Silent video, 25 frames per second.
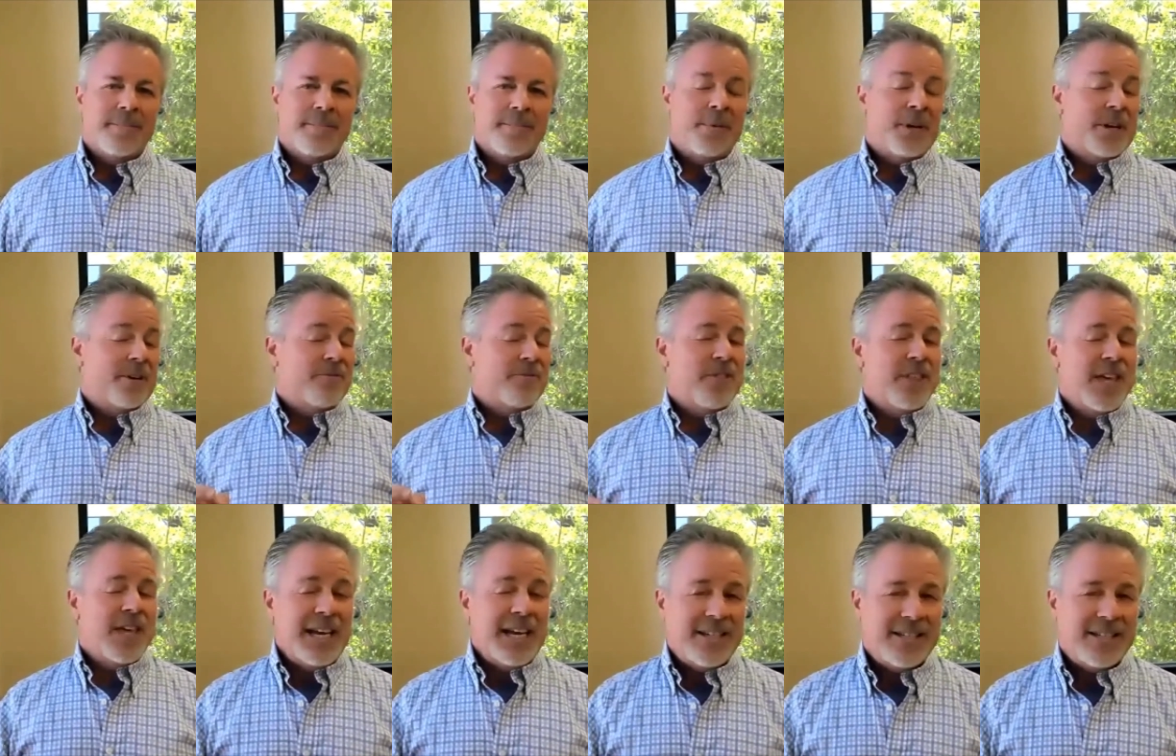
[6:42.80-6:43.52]
But if
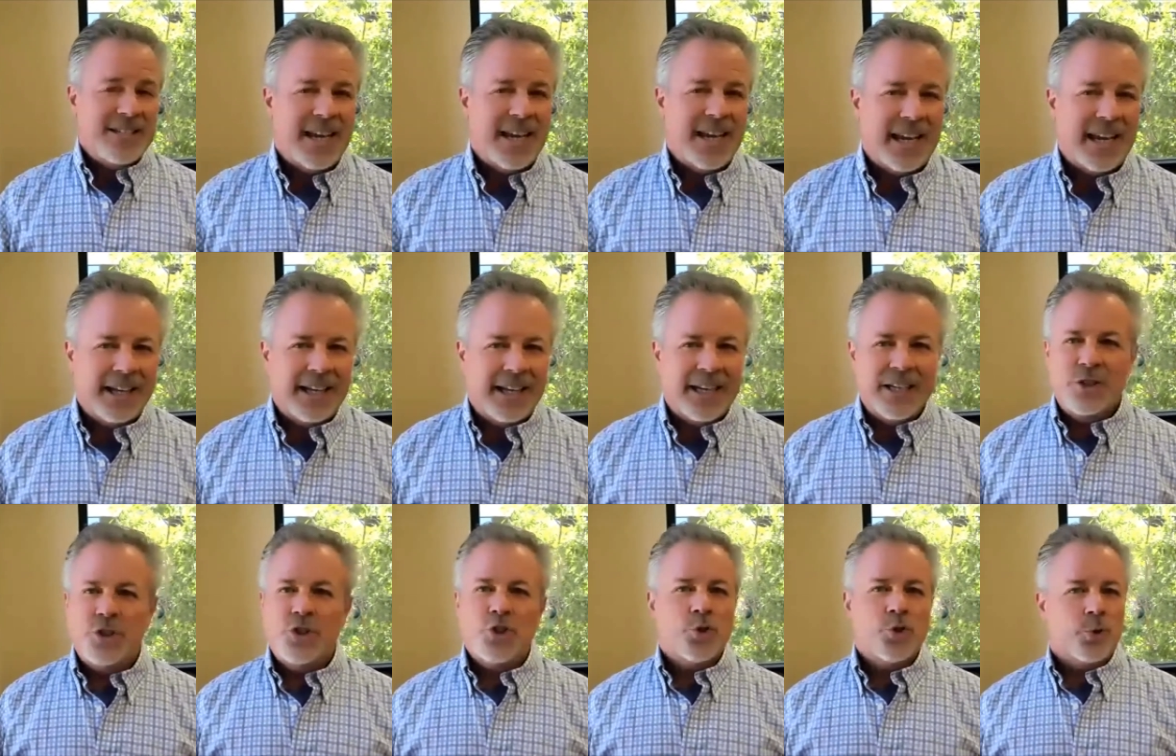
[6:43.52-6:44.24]
they say it,
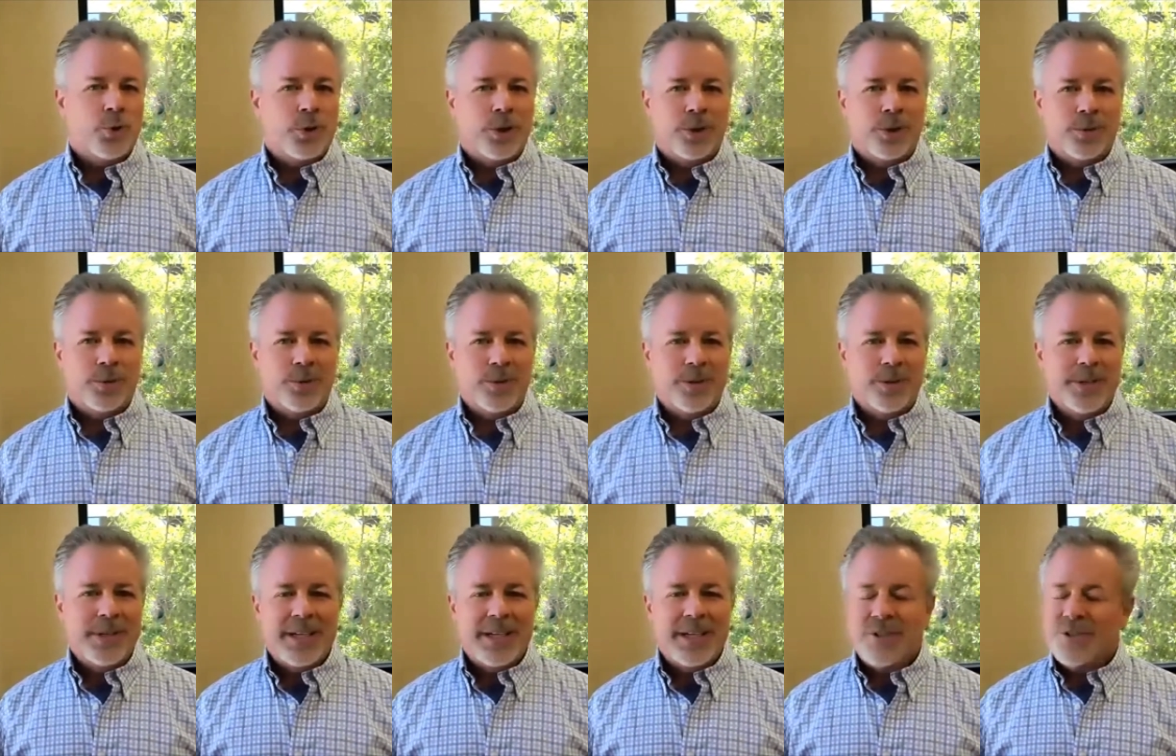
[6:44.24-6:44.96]
it's true.
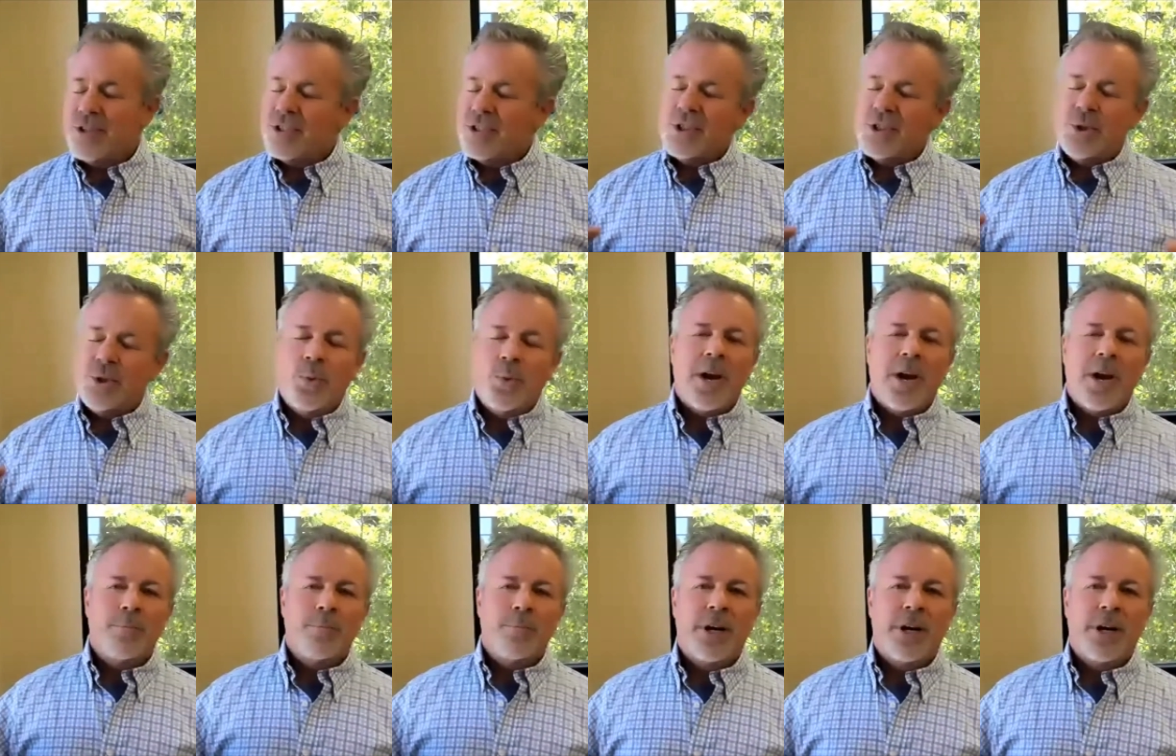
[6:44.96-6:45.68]
It's just the way
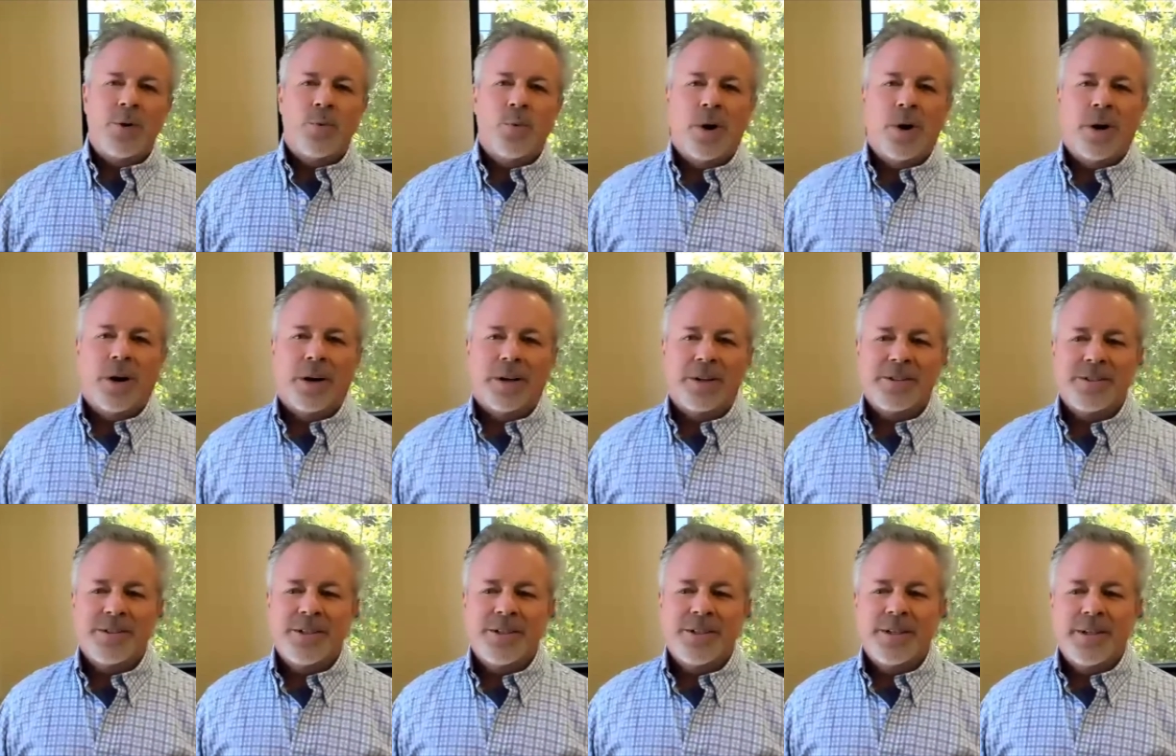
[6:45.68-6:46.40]
our brain
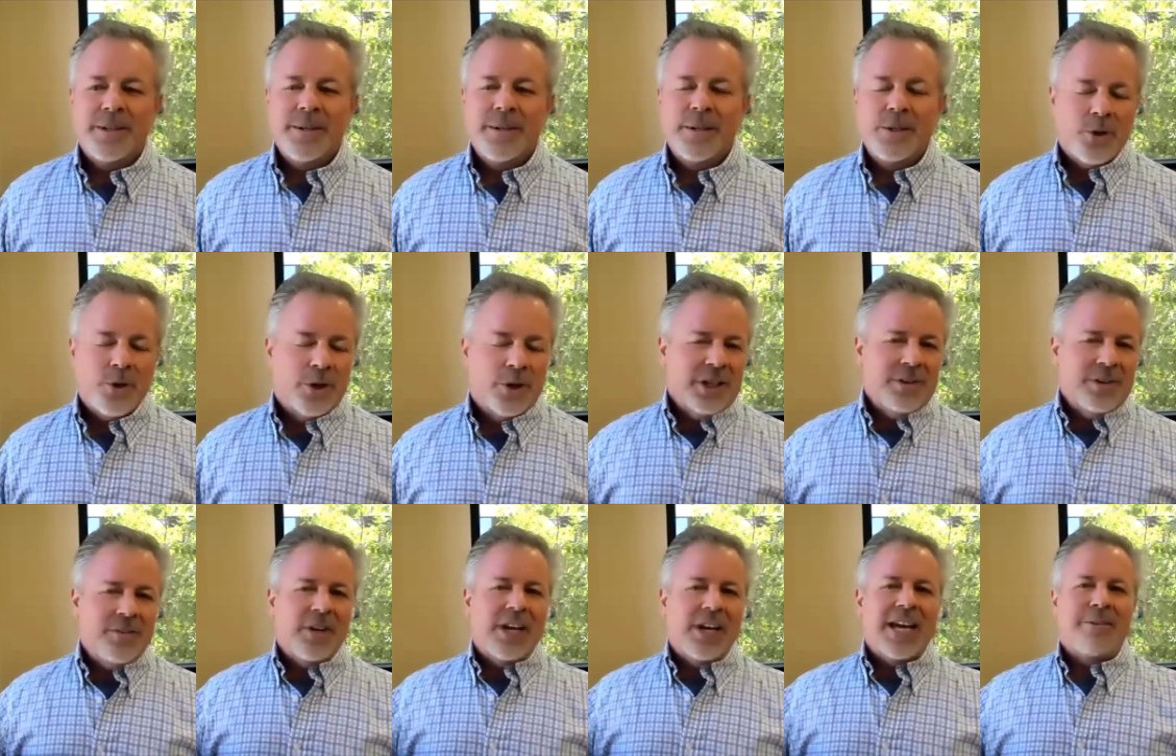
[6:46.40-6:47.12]
works. So I'll
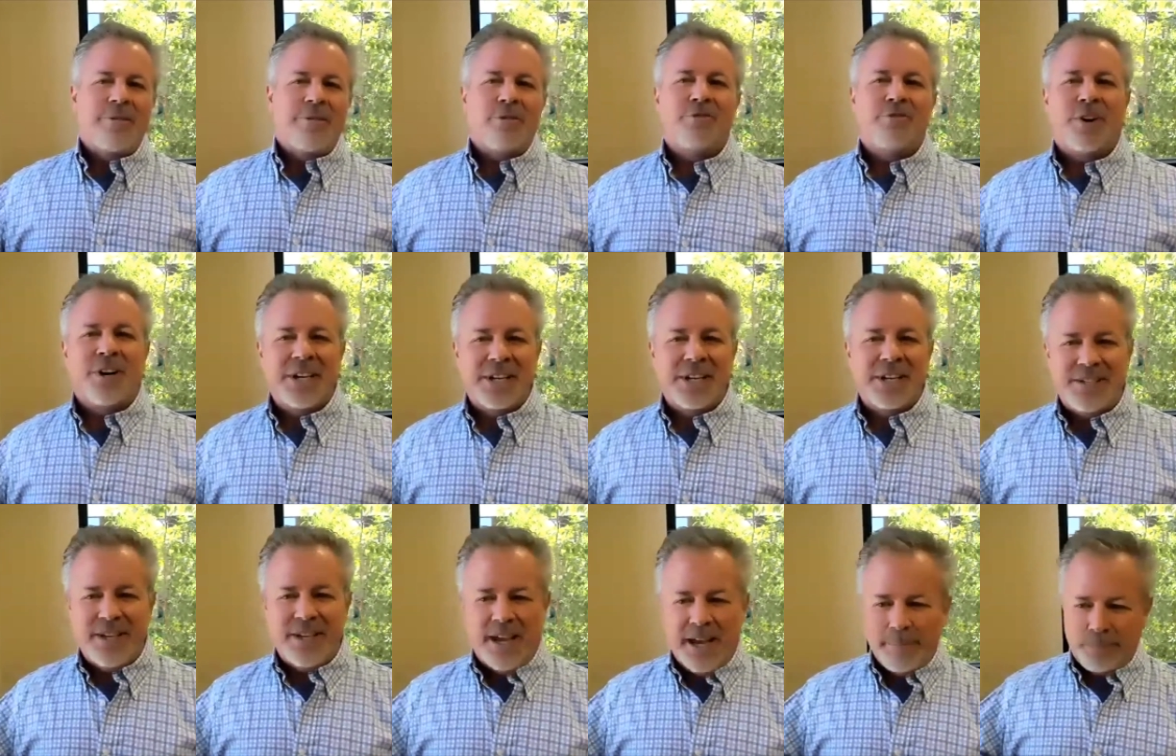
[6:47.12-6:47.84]
give you kind of a fun
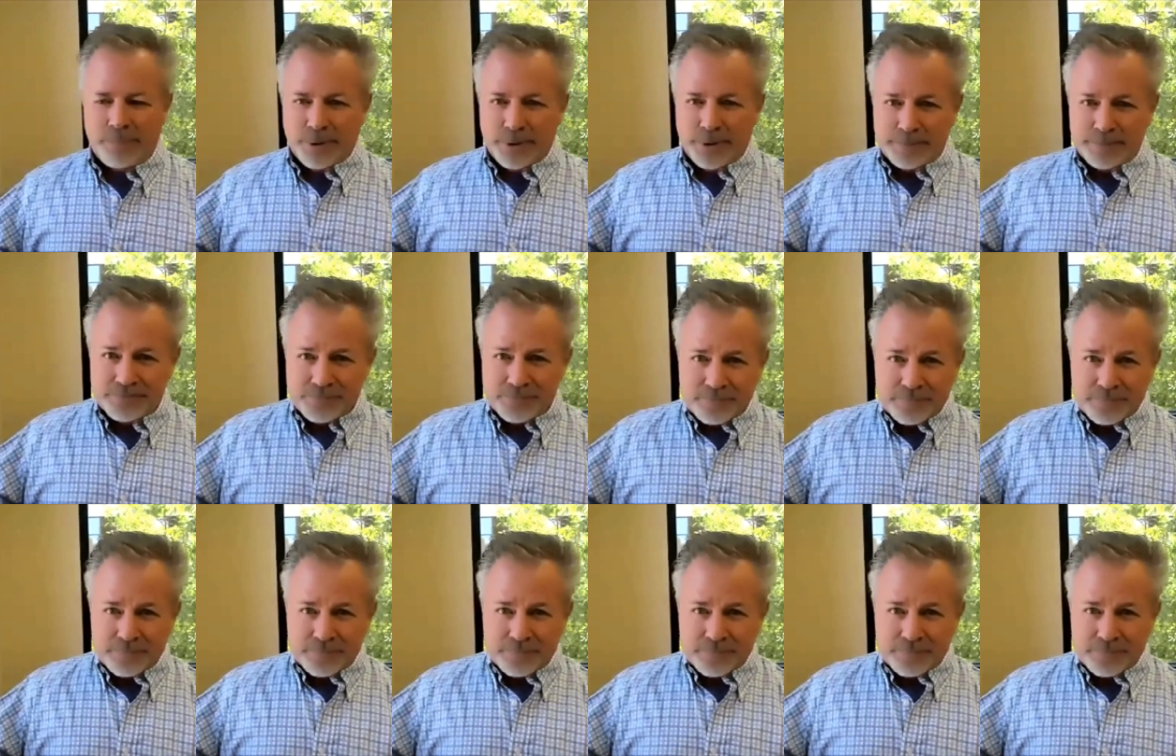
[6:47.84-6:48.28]
example.